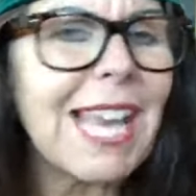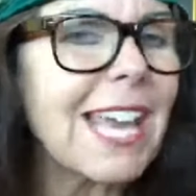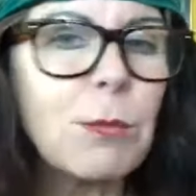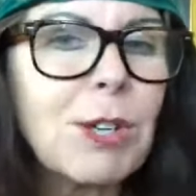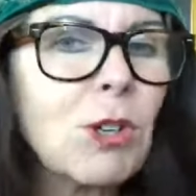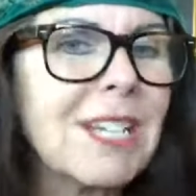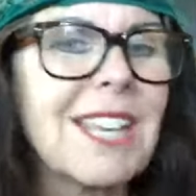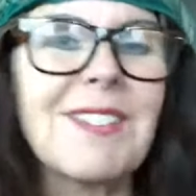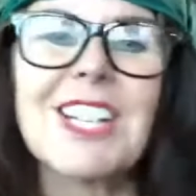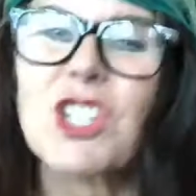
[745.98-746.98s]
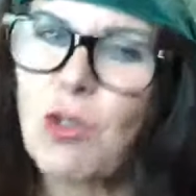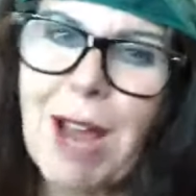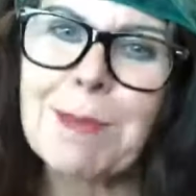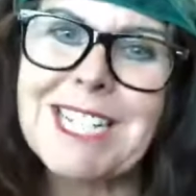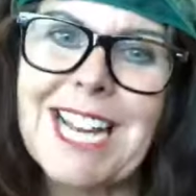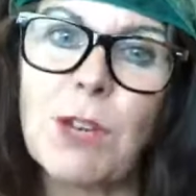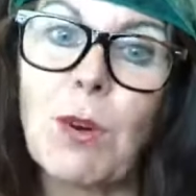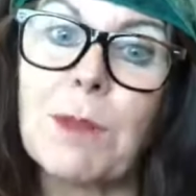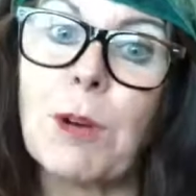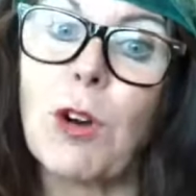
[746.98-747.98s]
And we couldn't even describe it to
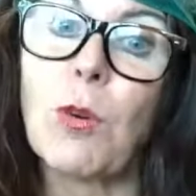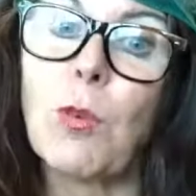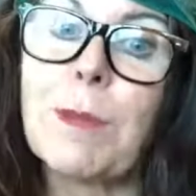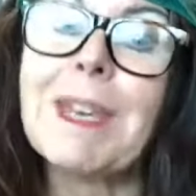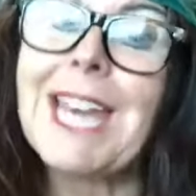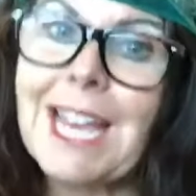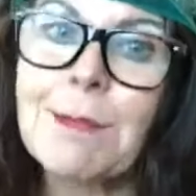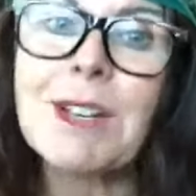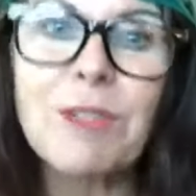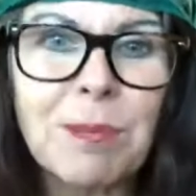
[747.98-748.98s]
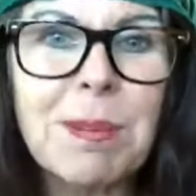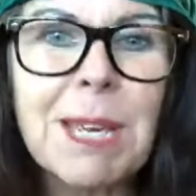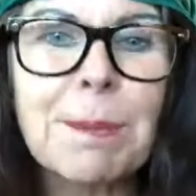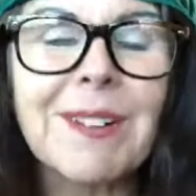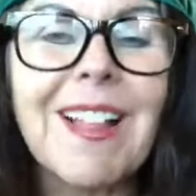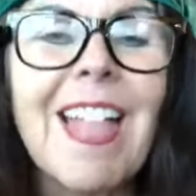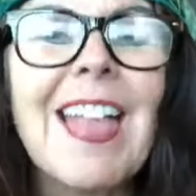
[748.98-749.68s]
anyone, but we became different people.